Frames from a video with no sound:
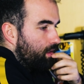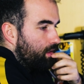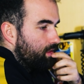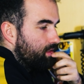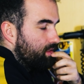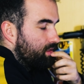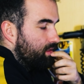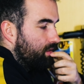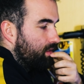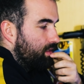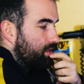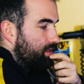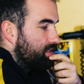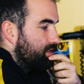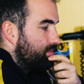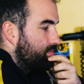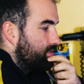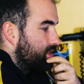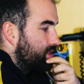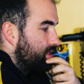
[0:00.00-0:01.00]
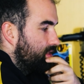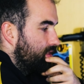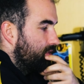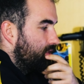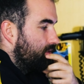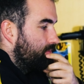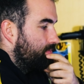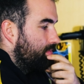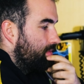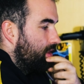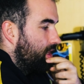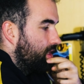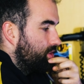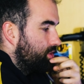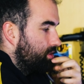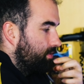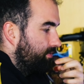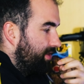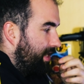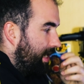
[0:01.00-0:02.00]
I don't think these images are going to need
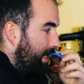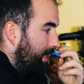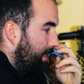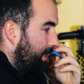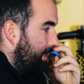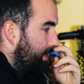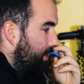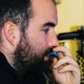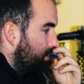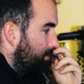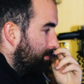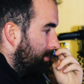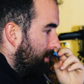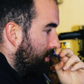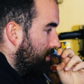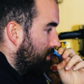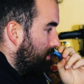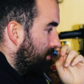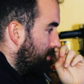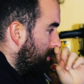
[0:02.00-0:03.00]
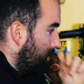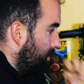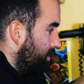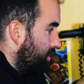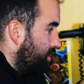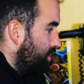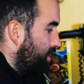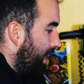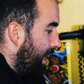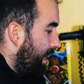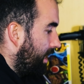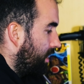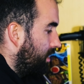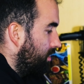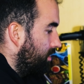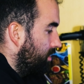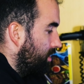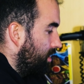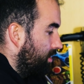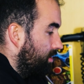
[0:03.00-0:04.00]
much of an edit, to be honest. I'm just going to check
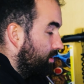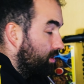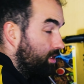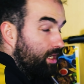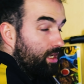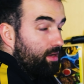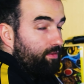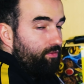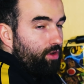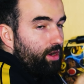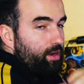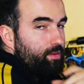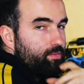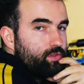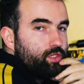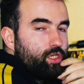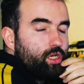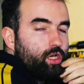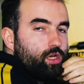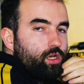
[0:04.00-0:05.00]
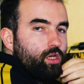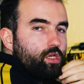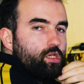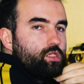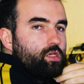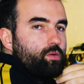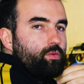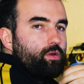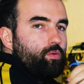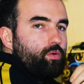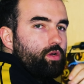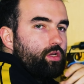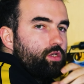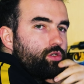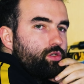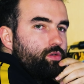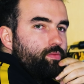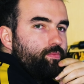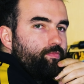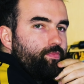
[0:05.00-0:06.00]
the other keyframes. Something
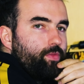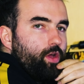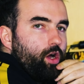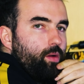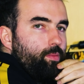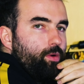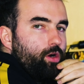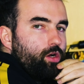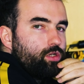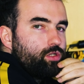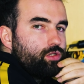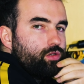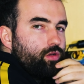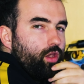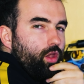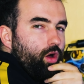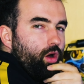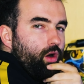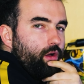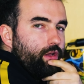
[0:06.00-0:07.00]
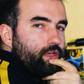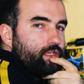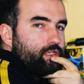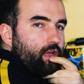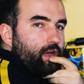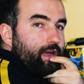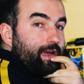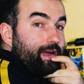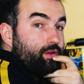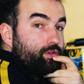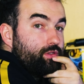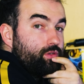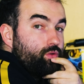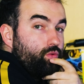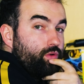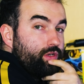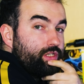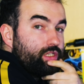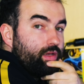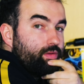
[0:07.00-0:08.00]
which I'm asked a lot is like, how do you
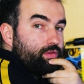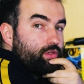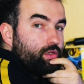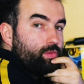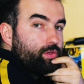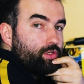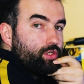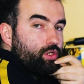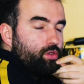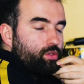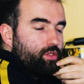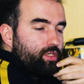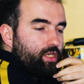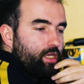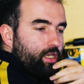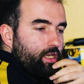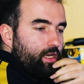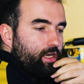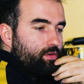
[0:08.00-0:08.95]
always have so much content?